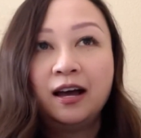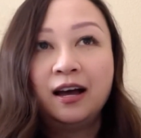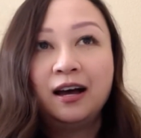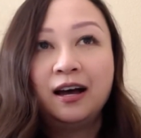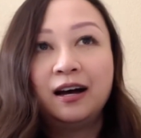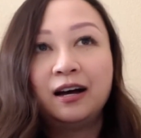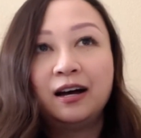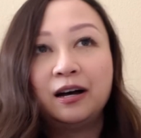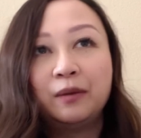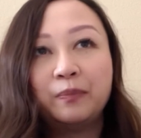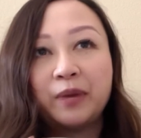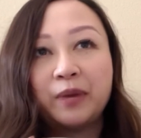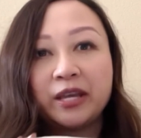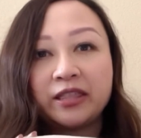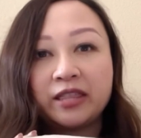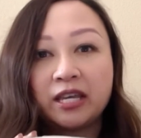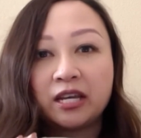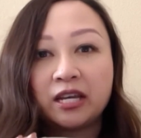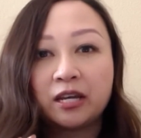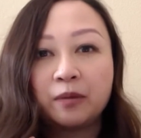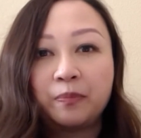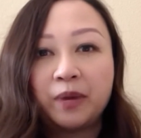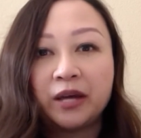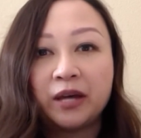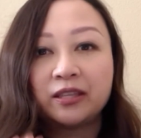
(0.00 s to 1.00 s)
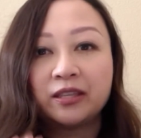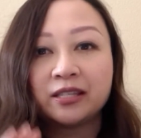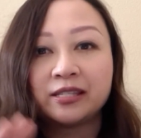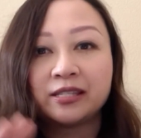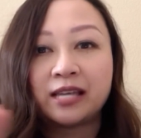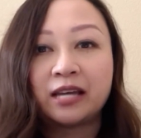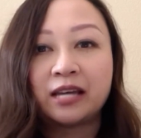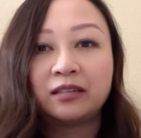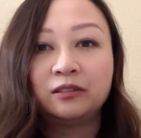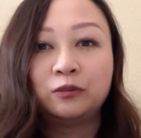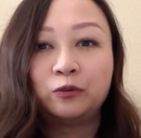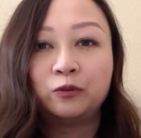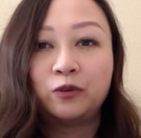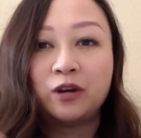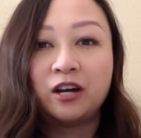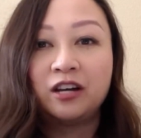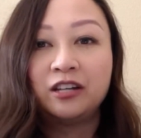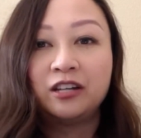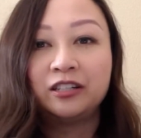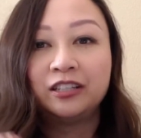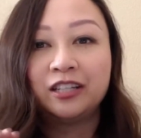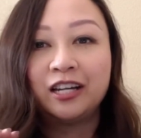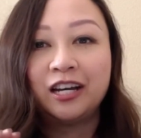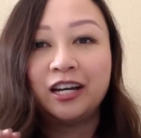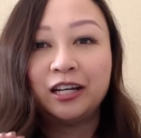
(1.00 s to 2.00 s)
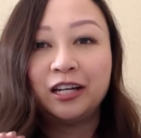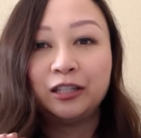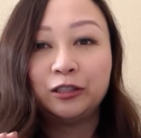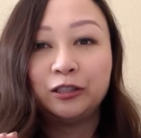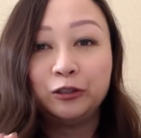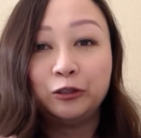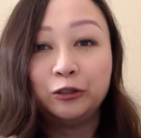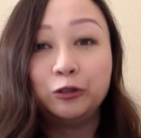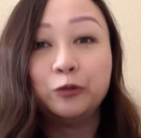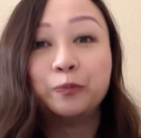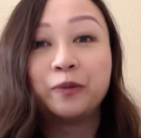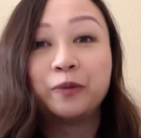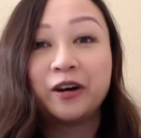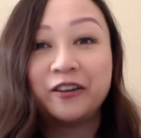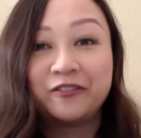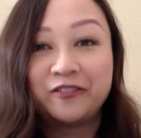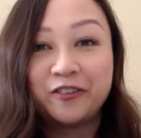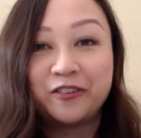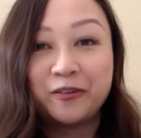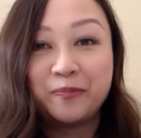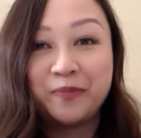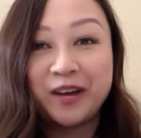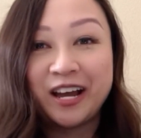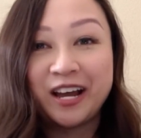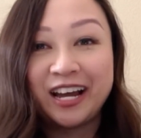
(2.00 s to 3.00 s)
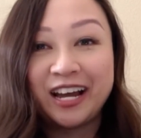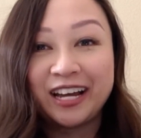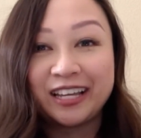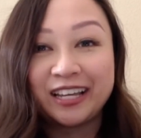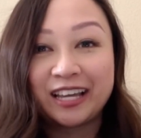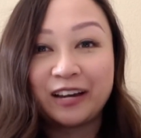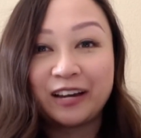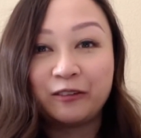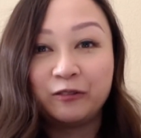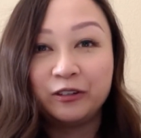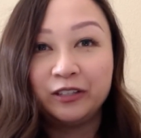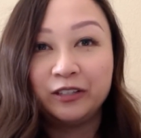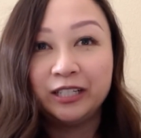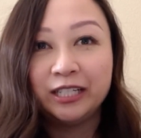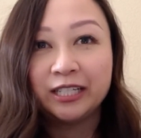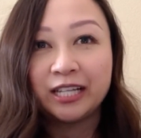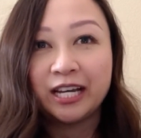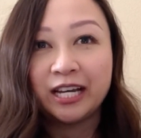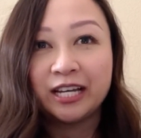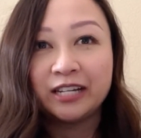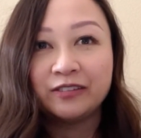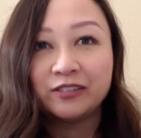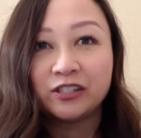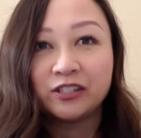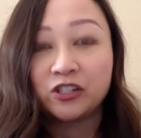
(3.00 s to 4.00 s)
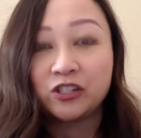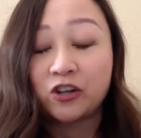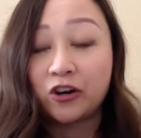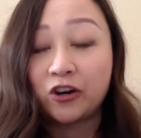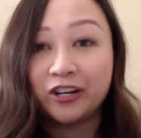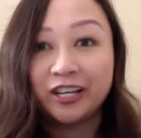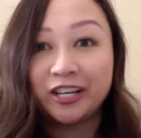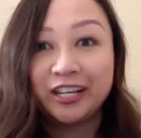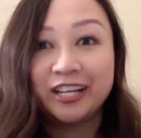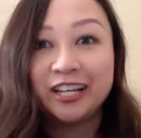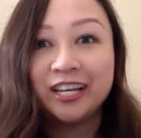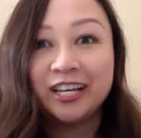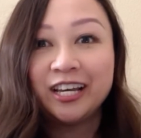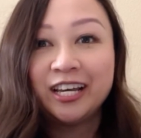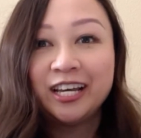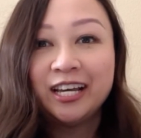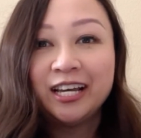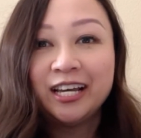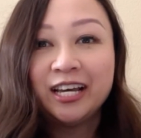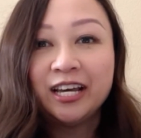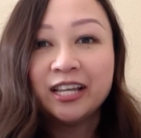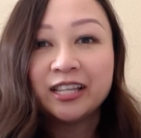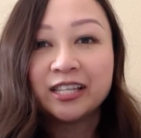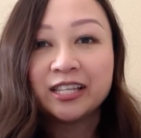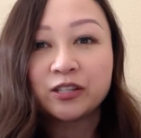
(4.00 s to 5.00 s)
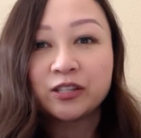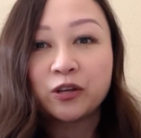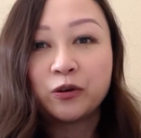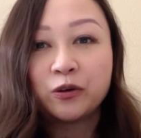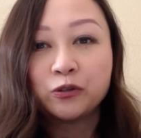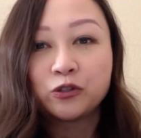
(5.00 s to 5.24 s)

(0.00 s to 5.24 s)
I think about the Saint Laurent Lulu puffer bag that really kind of started this whole